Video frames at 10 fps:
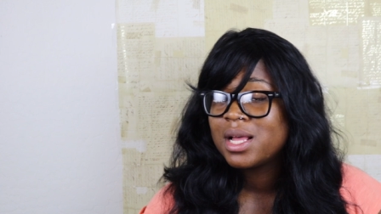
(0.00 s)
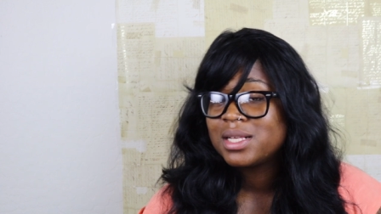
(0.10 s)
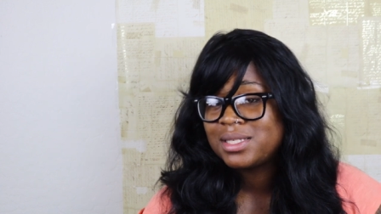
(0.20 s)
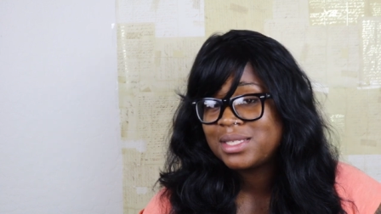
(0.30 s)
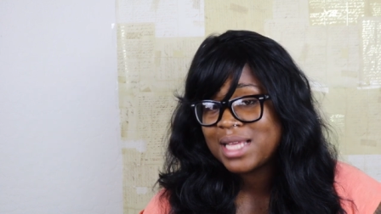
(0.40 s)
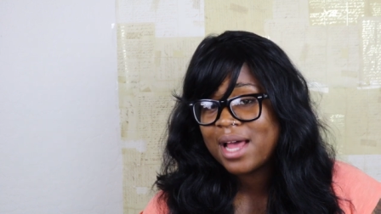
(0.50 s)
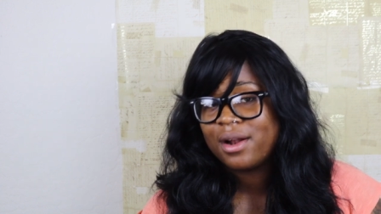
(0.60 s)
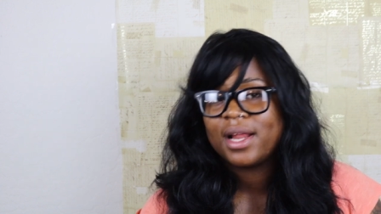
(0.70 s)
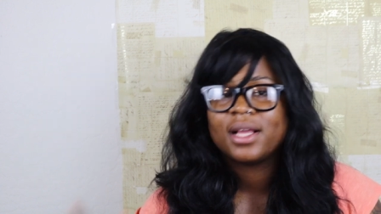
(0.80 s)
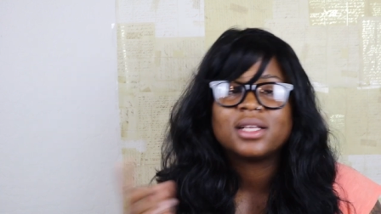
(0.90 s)

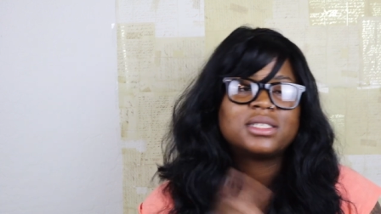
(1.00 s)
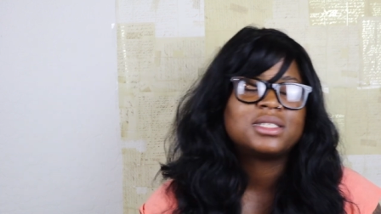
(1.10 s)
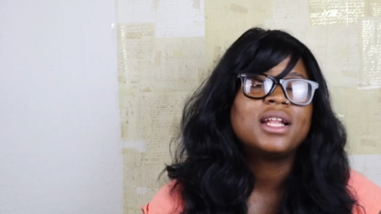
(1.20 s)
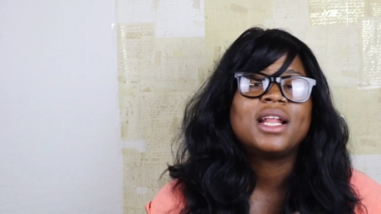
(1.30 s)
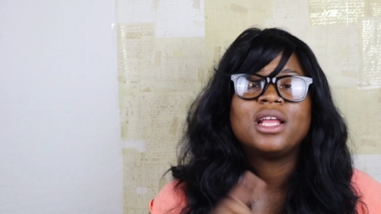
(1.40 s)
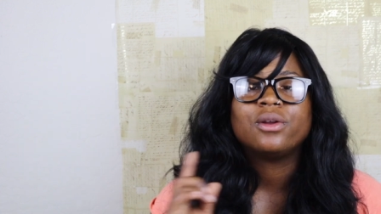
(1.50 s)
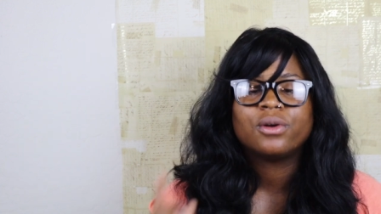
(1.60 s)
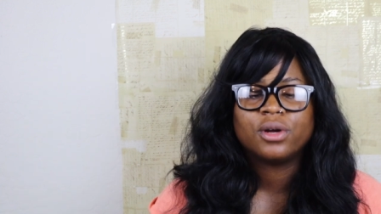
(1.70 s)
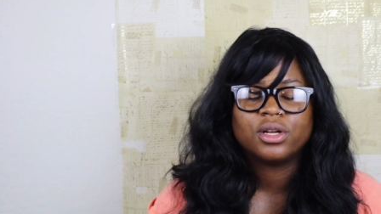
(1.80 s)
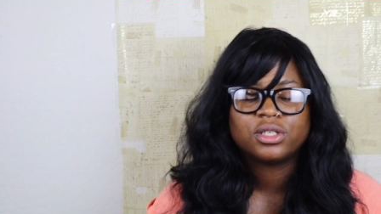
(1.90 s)
Saturday, because Sunday you're
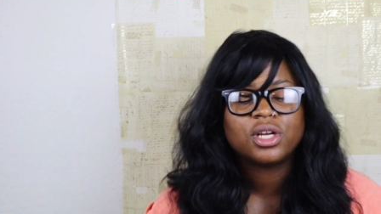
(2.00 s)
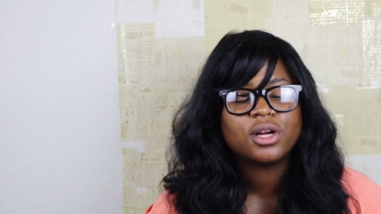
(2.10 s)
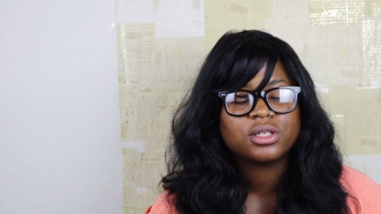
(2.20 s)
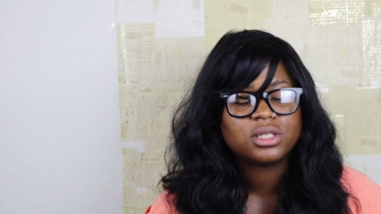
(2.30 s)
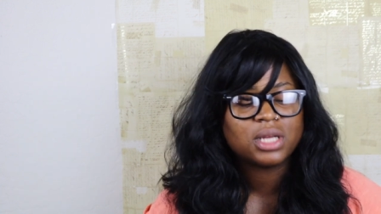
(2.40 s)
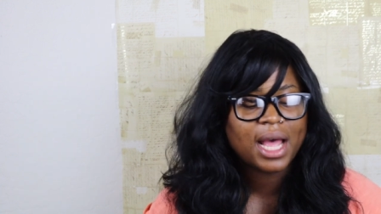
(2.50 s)
going to church.